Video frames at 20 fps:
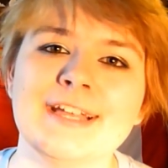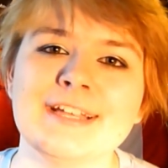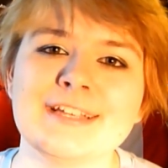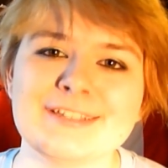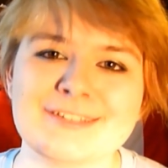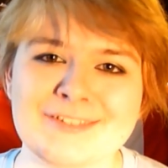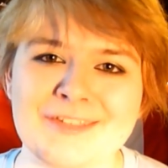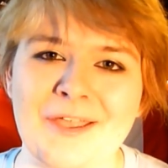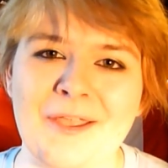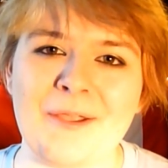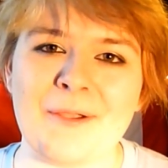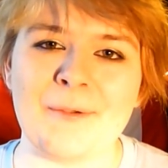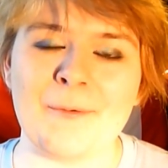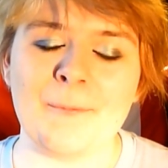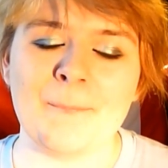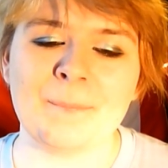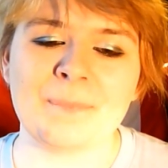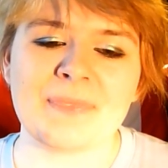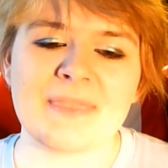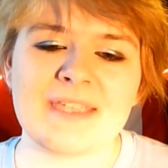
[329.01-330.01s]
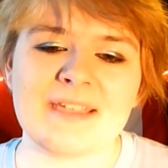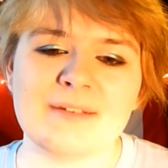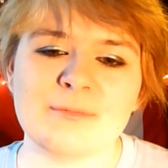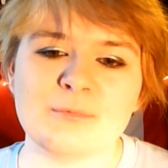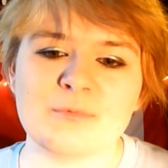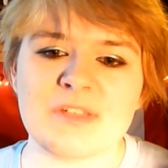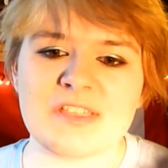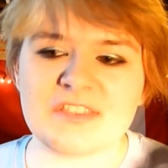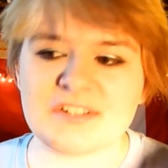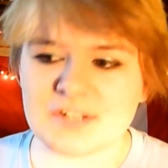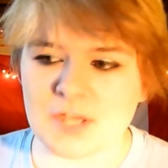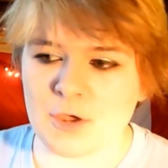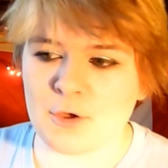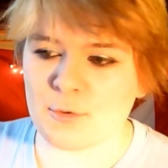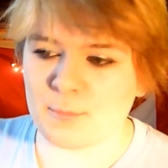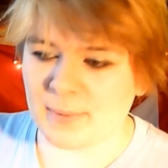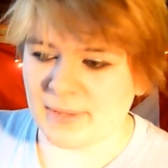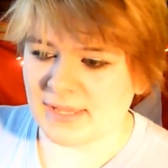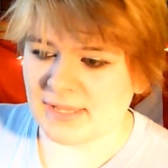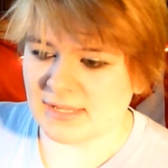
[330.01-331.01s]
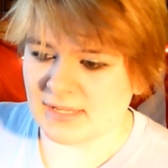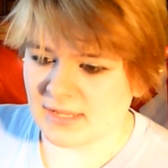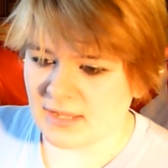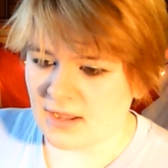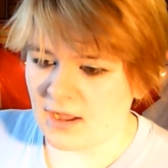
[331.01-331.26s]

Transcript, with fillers: So with Toby,